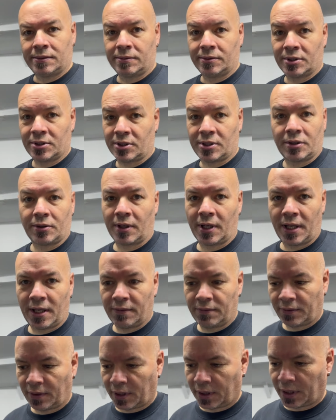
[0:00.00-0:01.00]
just not going to
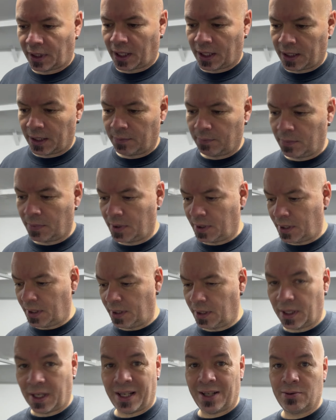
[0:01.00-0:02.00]
have time,
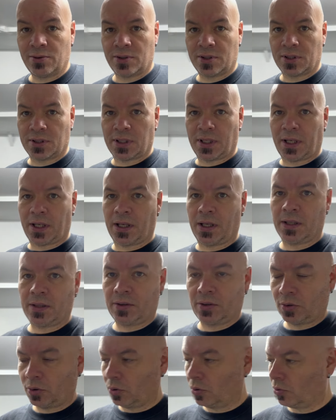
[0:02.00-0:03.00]
and the house is like a
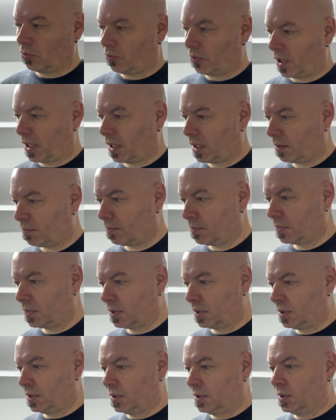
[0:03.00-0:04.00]
total write up
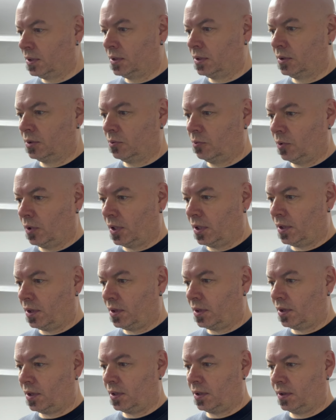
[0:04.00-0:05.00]

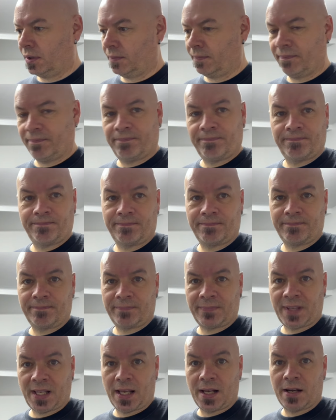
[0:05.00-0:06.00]
with
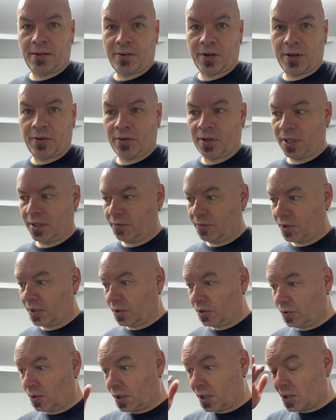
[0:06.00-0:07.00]
getting everything ready for the
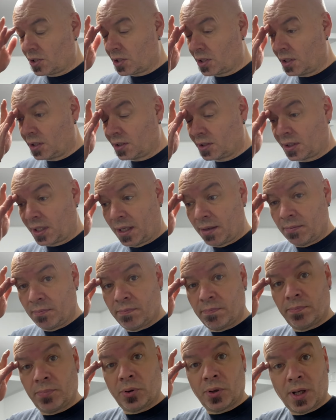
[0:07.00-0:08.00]
new kitchen. It's
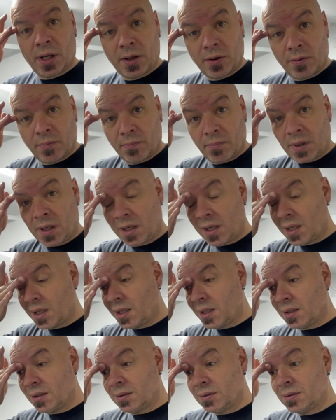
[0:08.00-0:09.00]
getting put in on
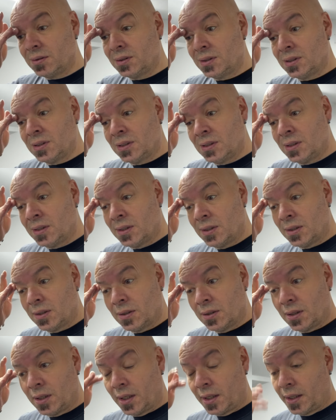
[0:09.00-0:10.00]
Monday,
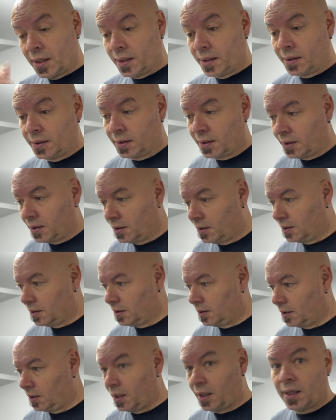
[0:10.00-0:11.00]
and
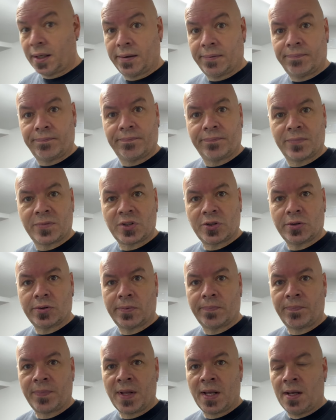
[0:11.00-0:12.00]
yeah,
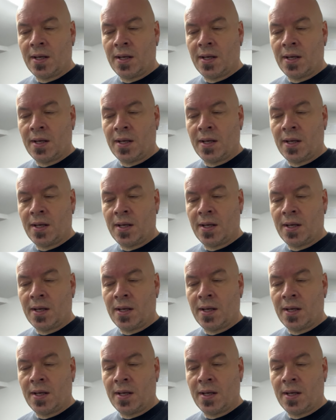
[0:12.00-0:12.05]
so